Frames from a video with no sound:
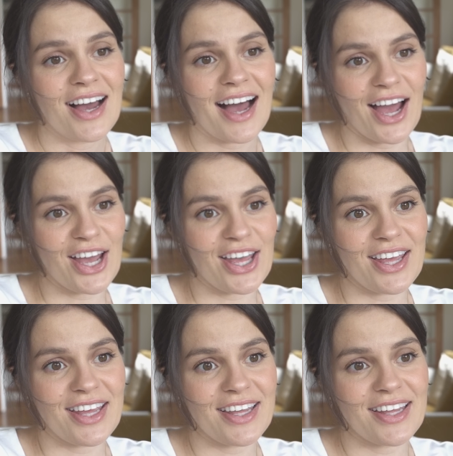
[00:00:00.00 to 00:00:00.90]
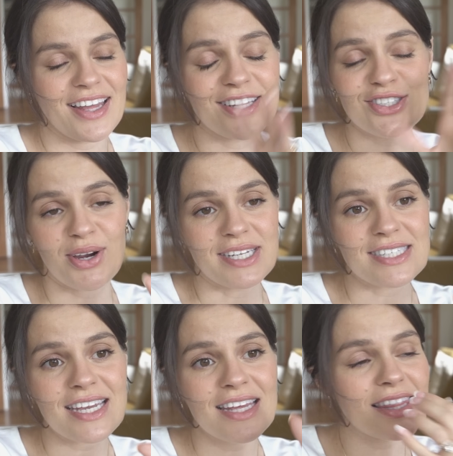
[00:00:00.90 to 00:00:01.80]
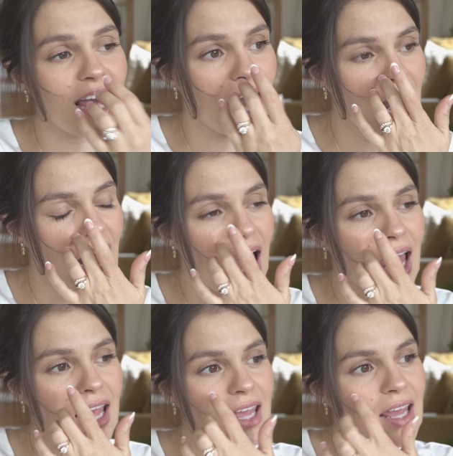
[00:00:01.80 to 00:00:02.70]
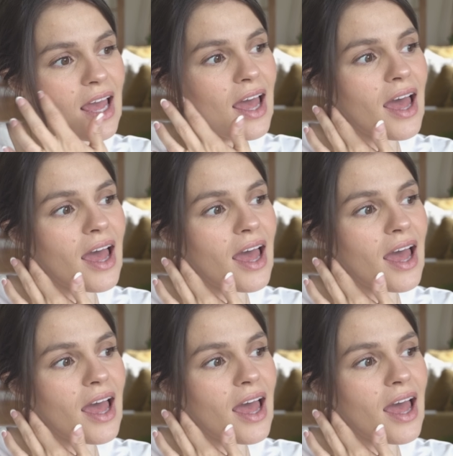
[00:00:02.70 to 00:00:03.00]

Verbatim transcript: I it's crazy that I